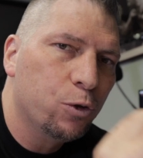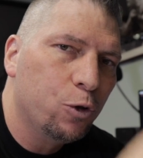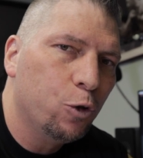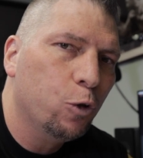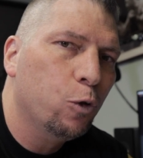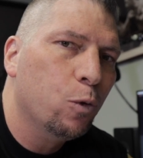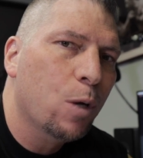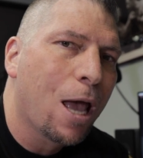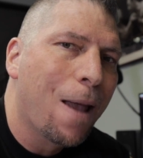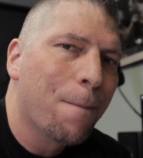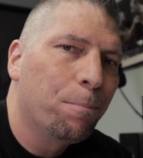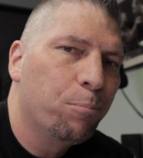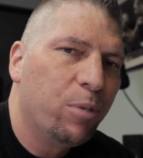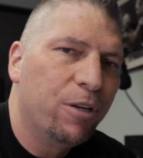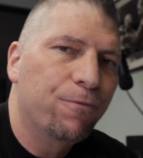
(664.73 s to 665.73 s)
do
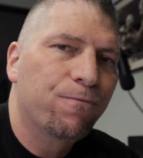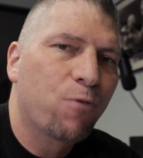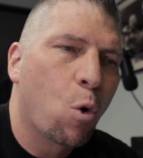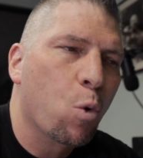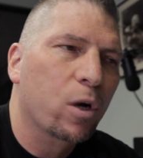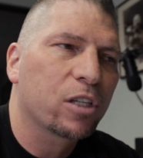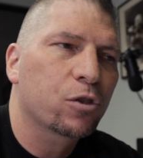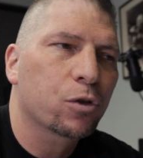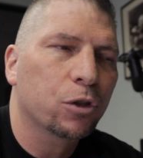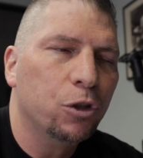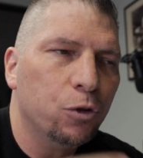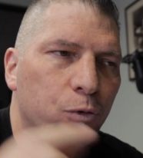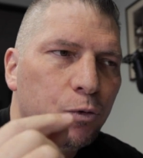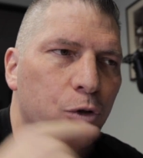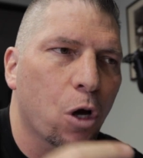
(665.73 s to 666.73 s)
before it, so
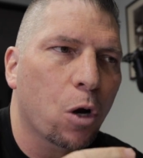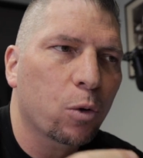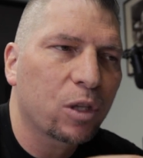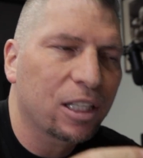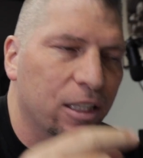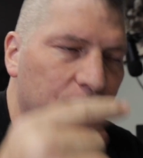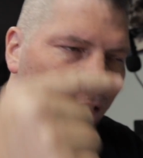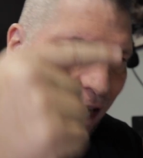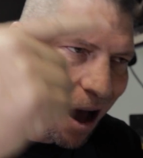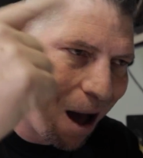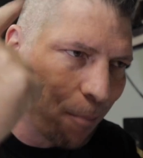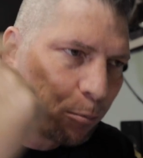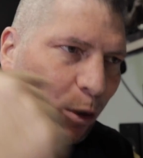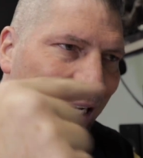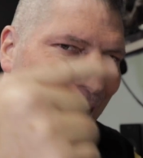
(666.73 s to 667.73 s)
you know that they're
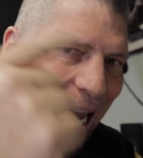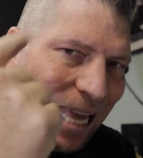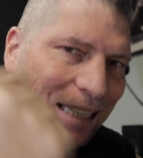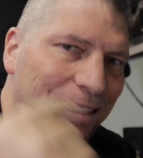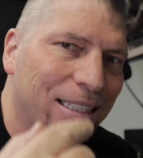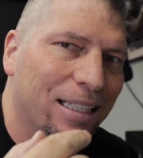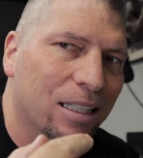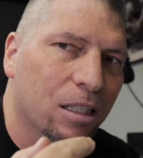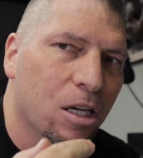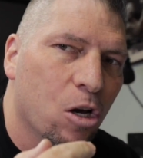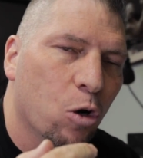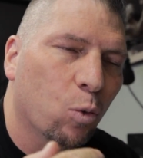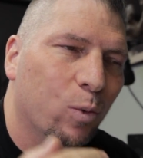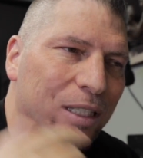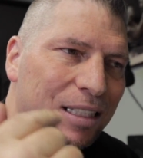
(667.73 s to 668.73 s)
comprehending
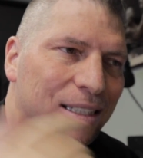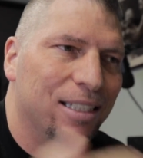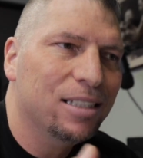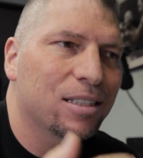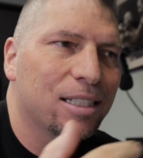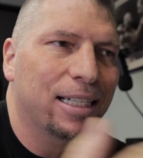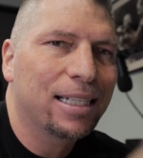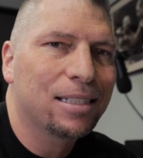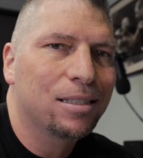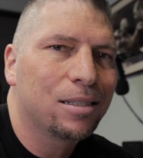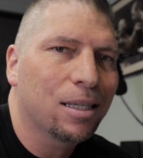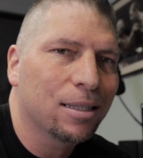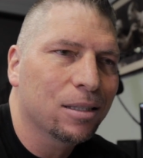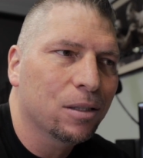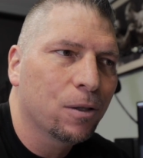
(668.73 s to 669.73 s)
what needs to get
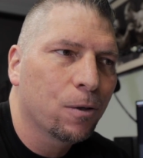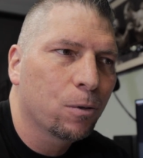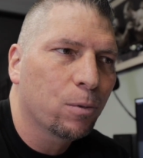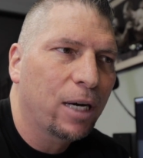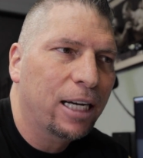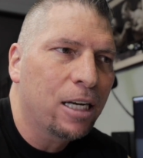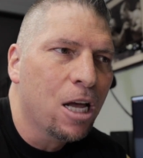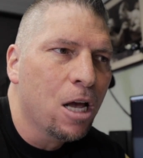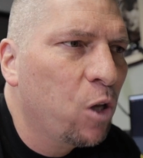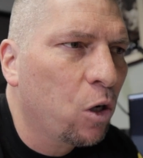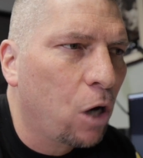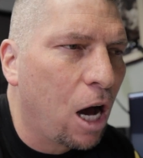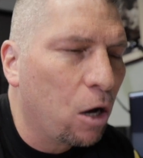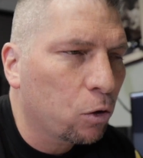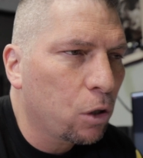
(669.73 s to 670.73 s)
done, right? You
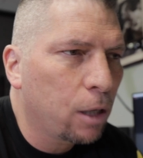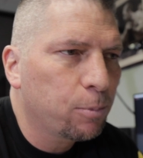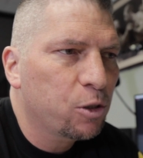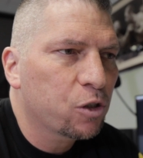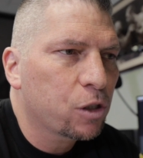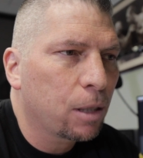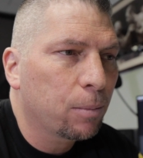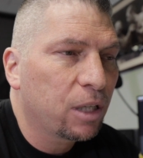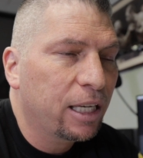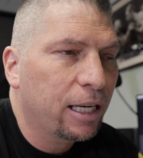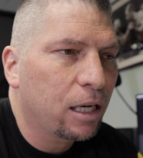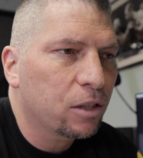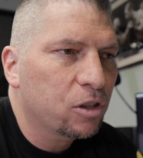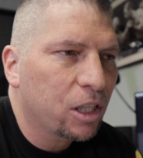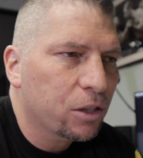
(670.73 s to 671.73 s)
know, I'll go up to somebody
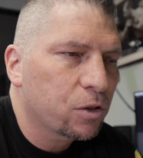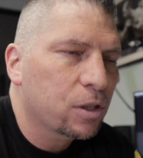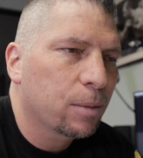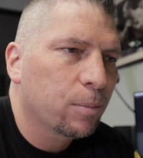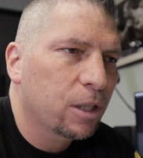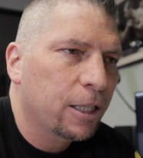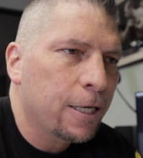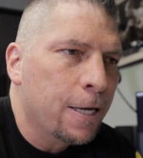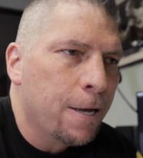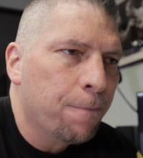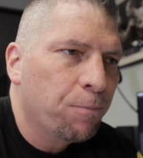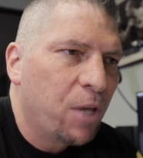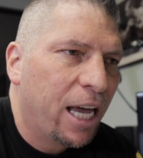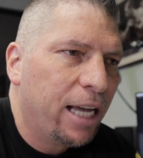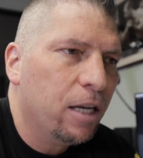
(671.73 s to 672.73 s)
and I'll tell somebody,
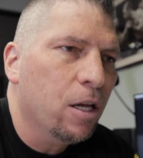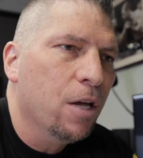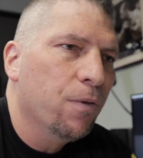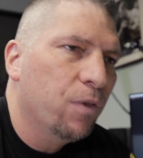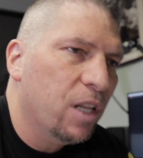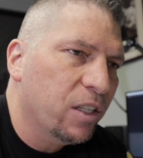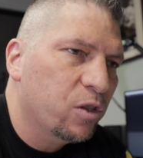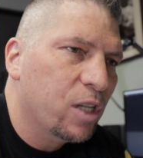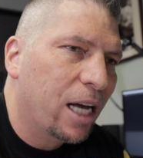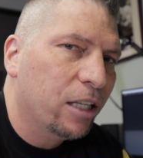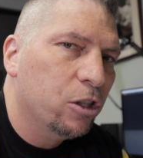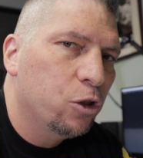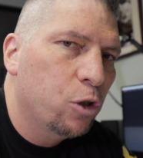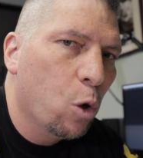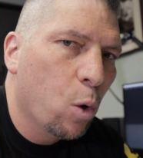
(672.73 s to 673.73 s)
hey, this is how
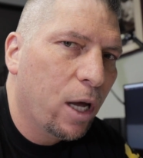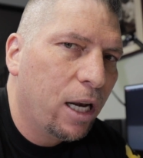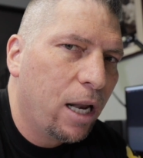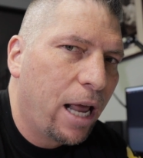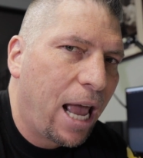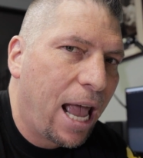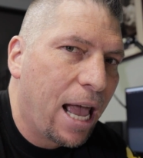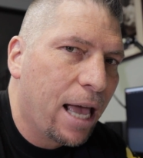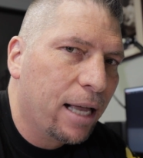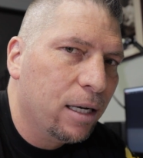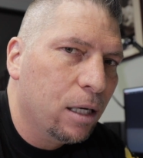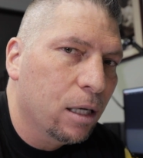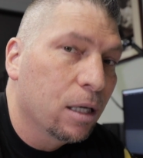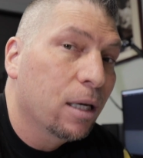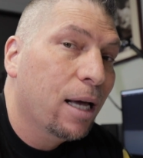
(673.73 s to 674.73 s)
you do it.
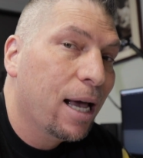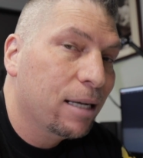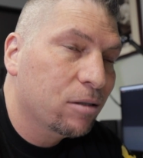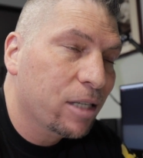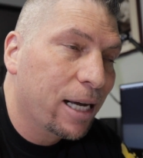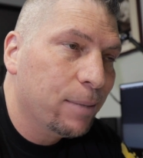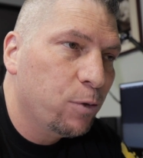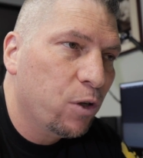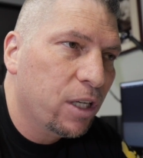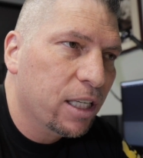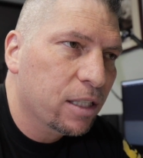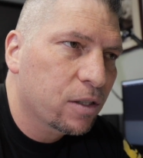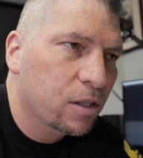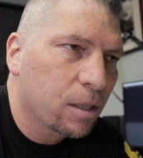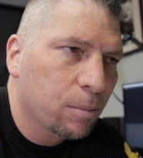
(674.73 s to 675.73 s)
And at times you
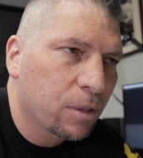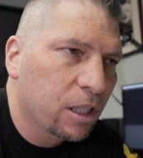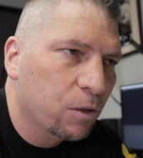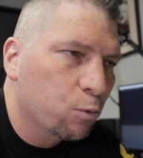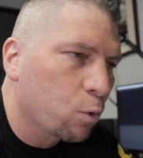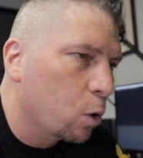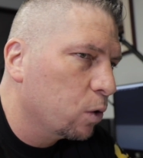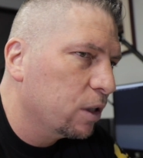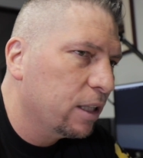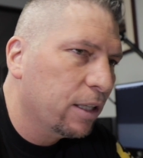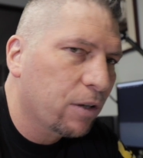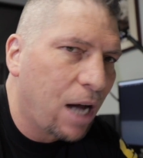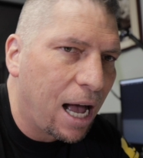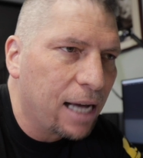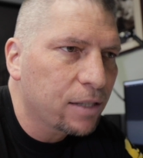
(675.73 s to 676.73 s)
get somebody rolling
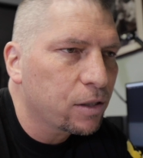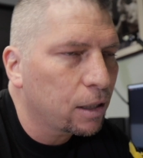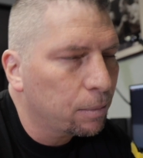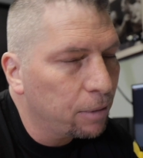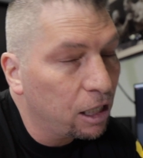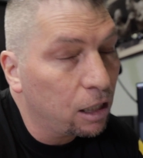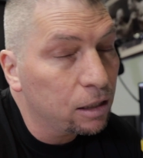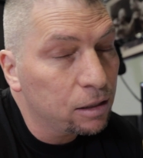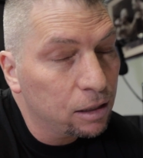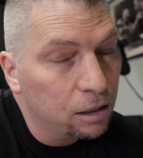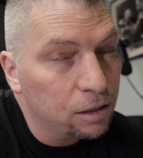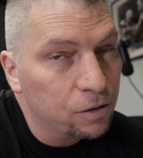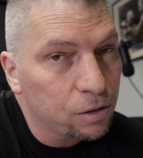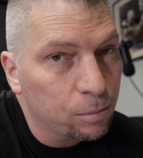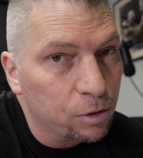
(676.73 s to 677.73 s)
their eyes like, man, I
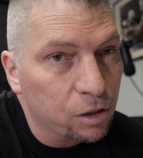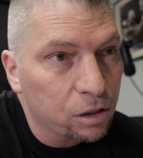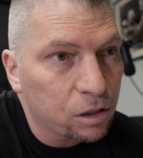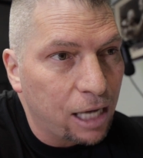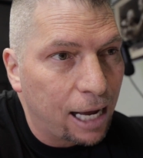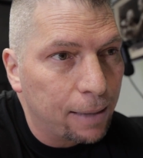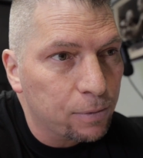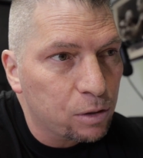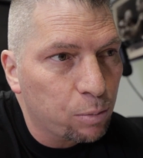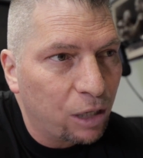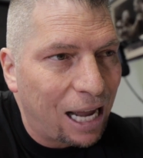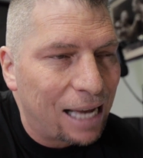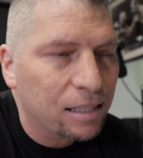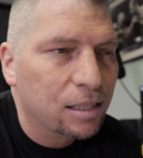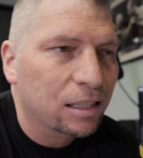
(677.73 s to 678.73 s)
did this a million times.
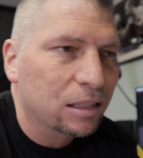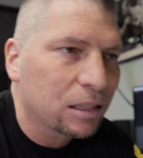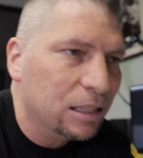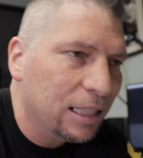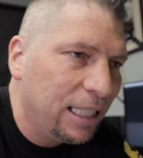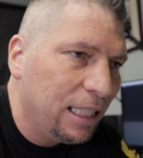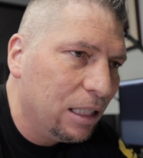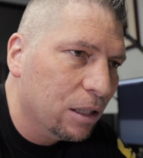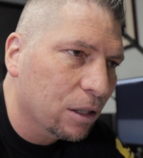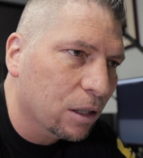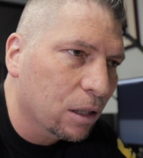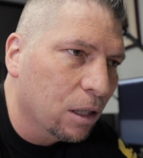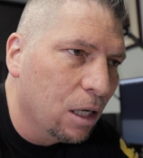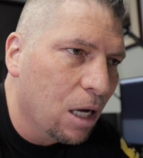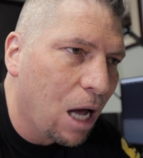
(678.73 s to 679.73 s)
But as a
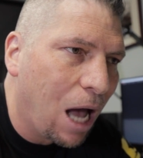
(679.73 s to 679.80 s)
leader,